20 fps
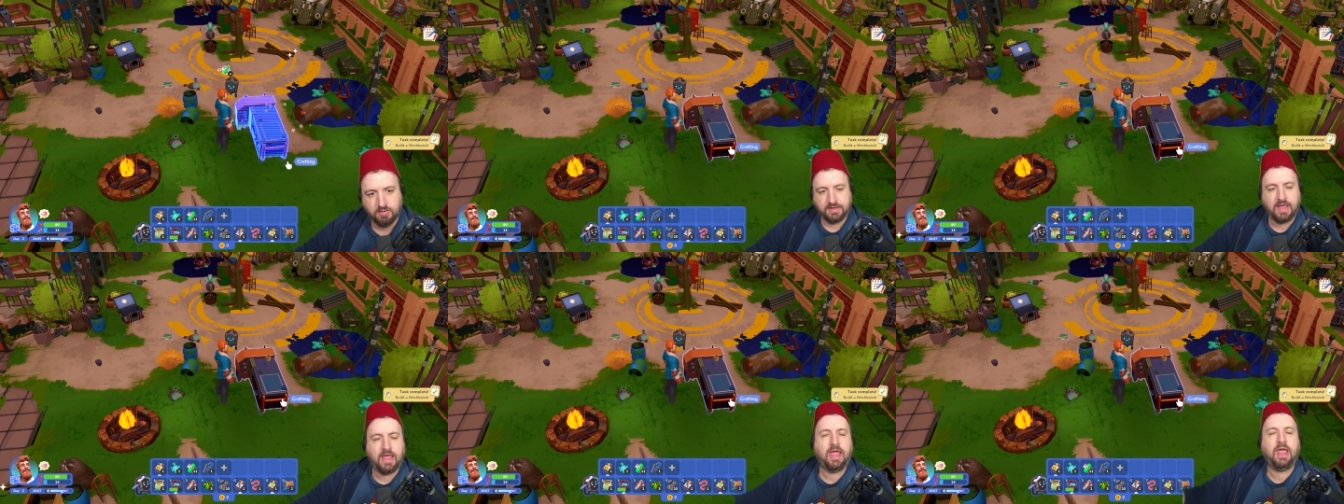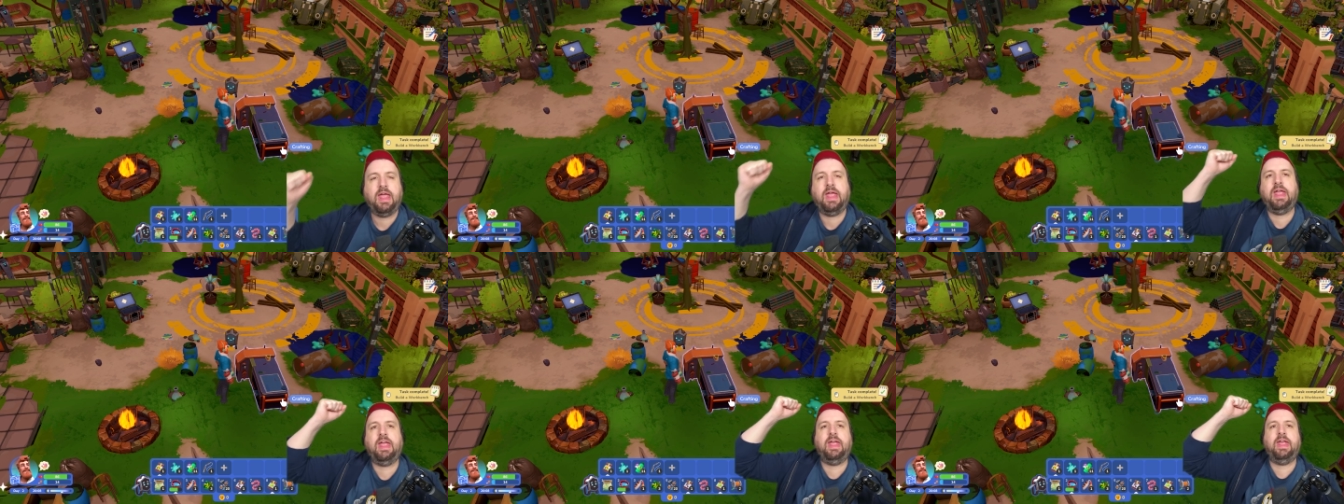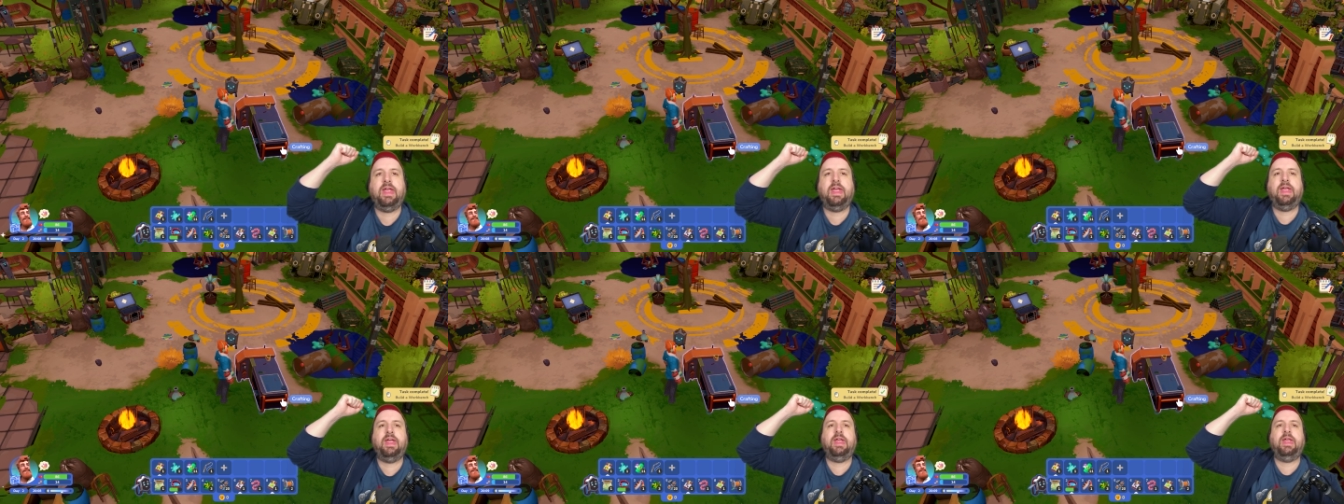
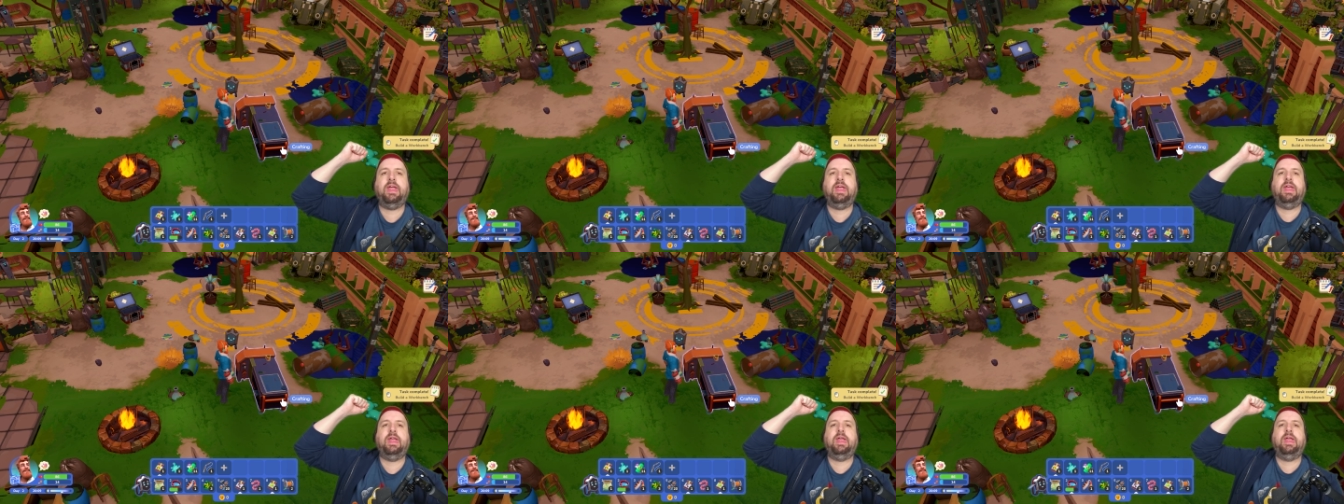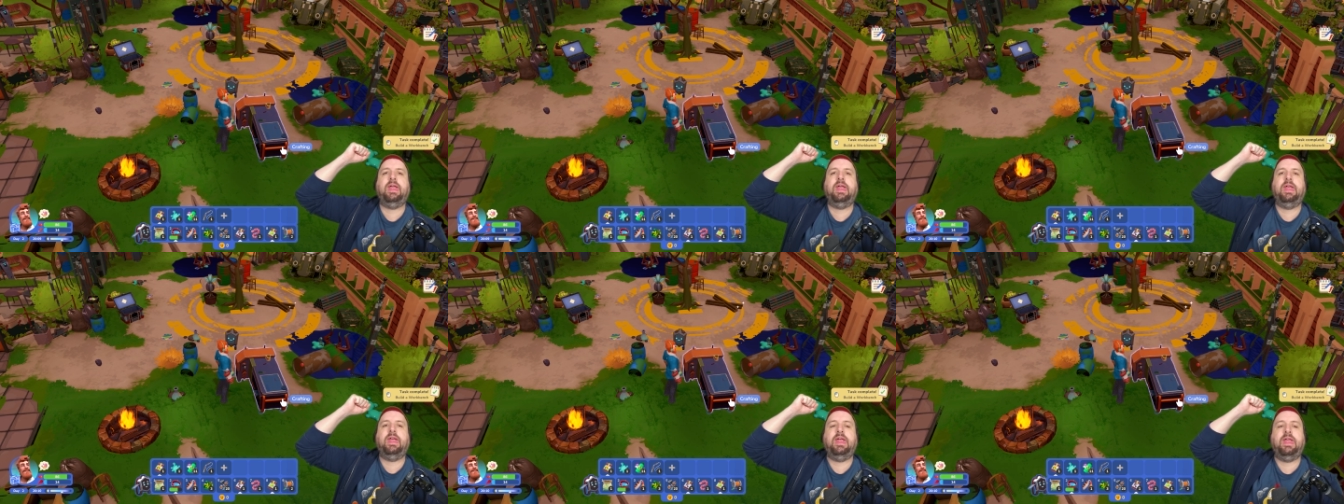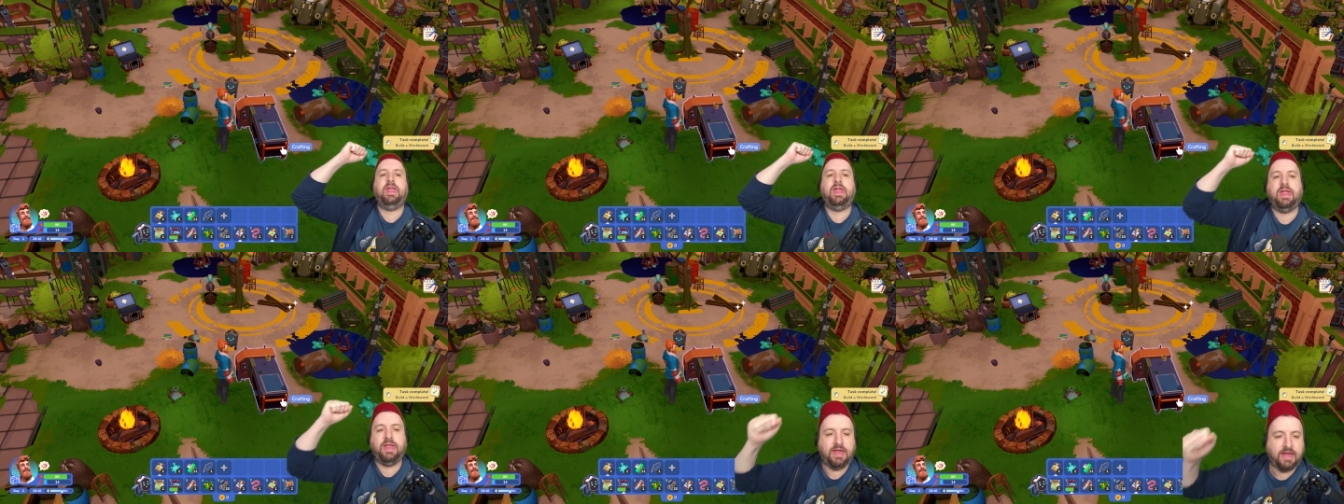
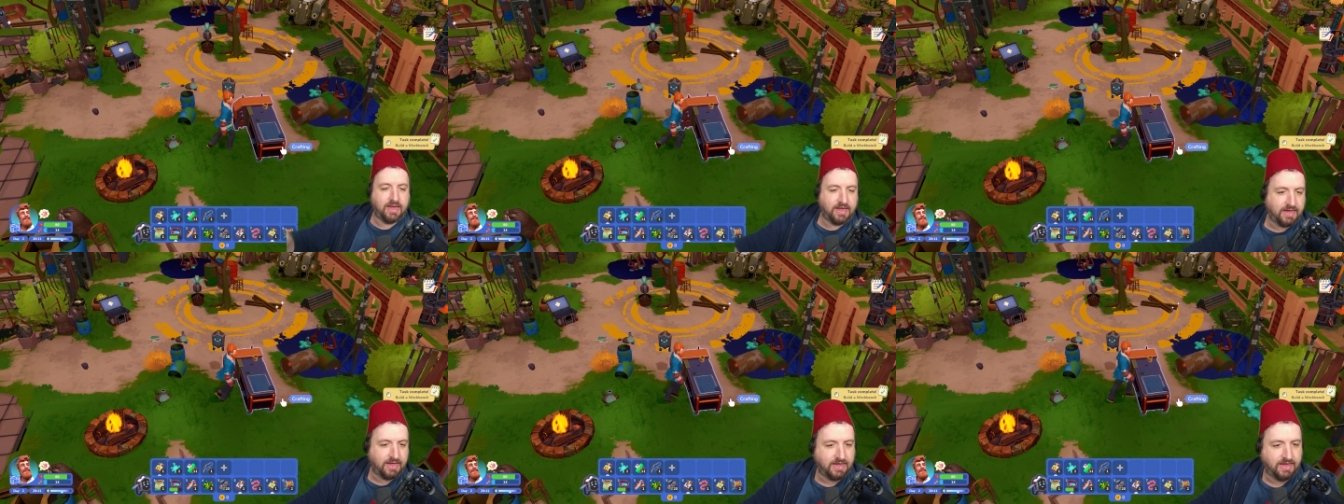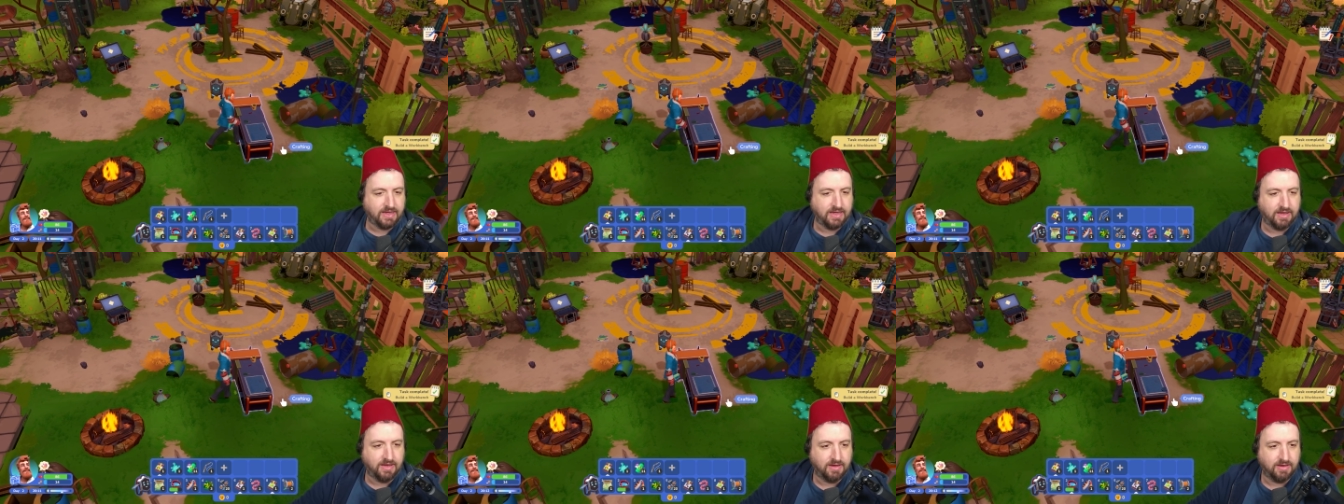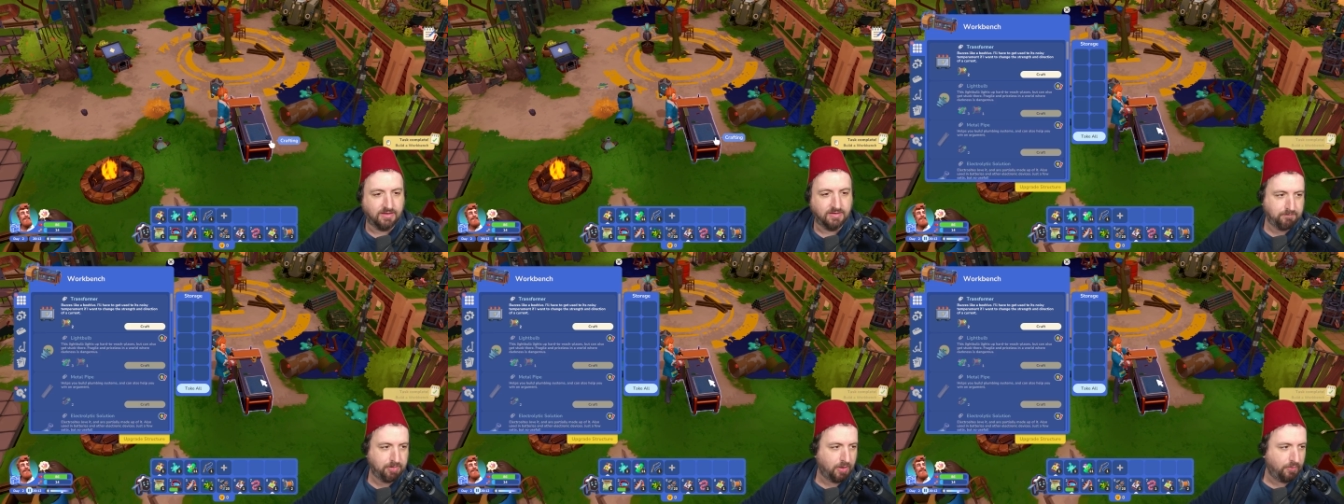
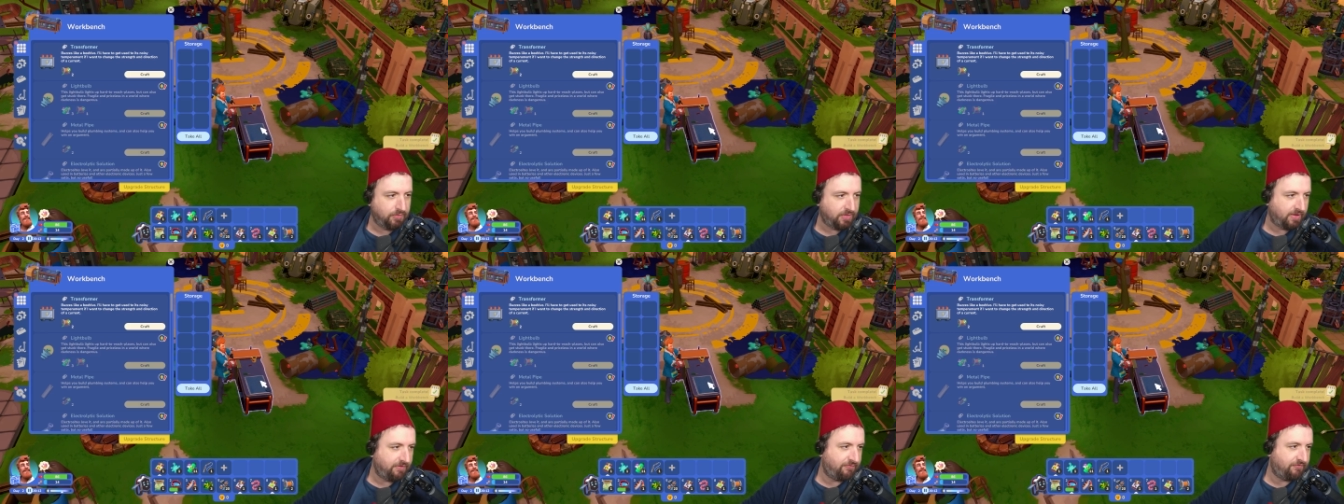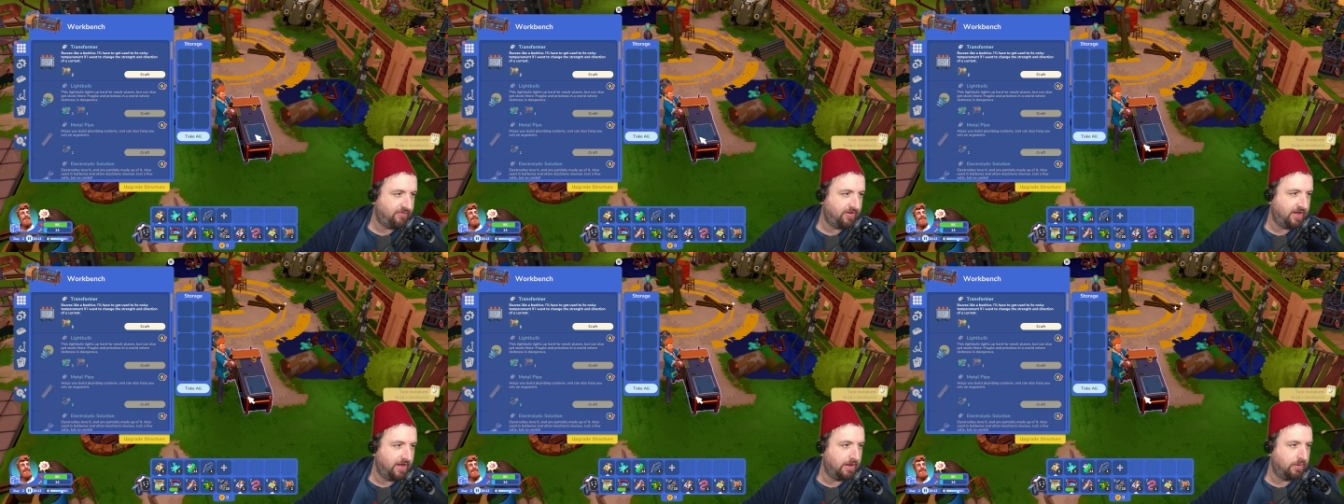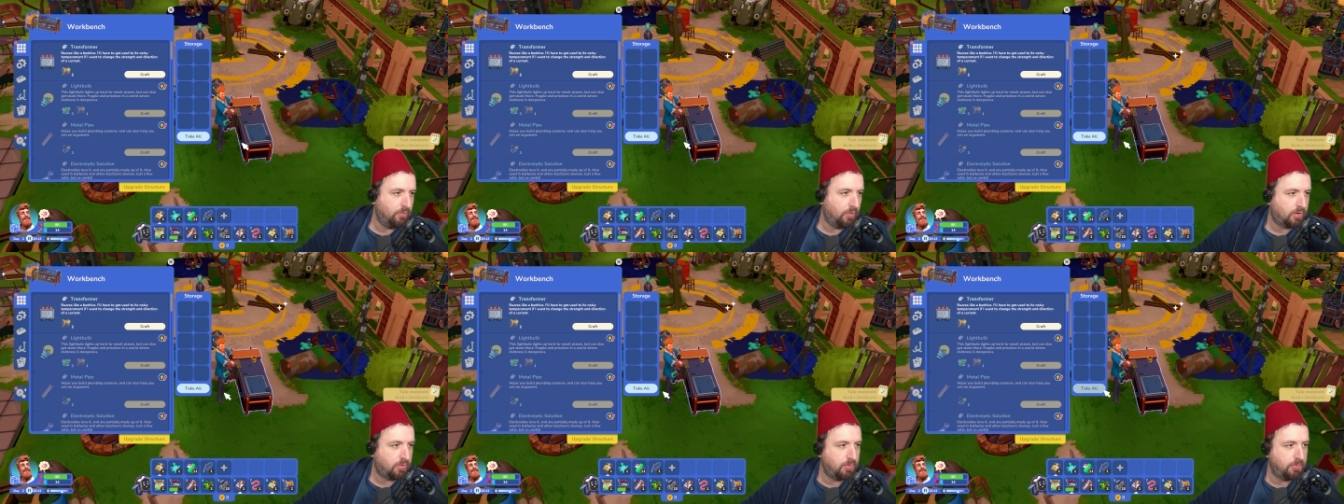Yay. Built that thing.
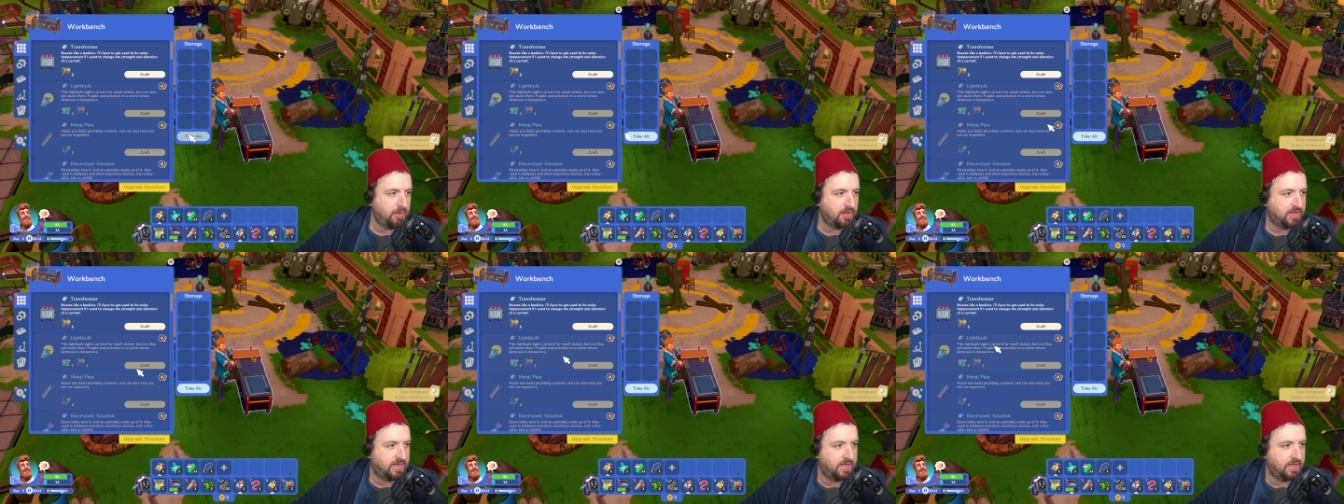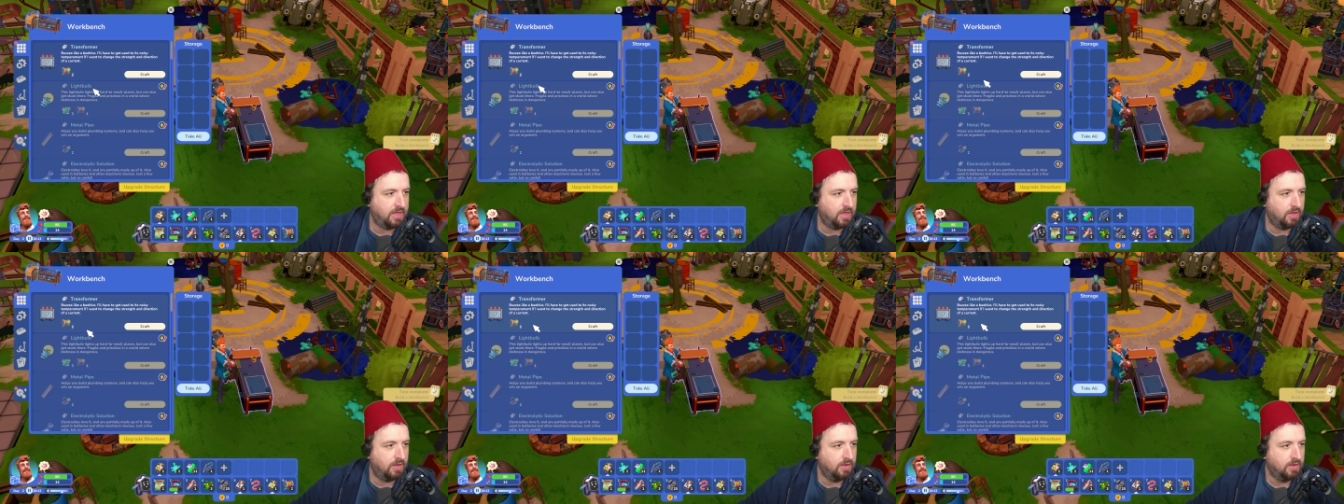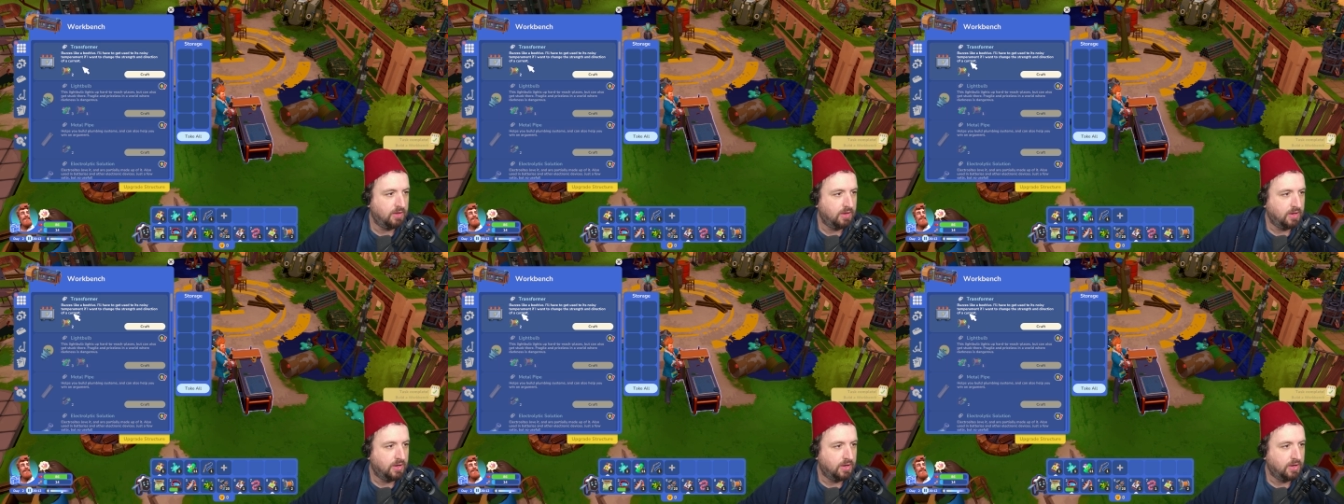What can we make here?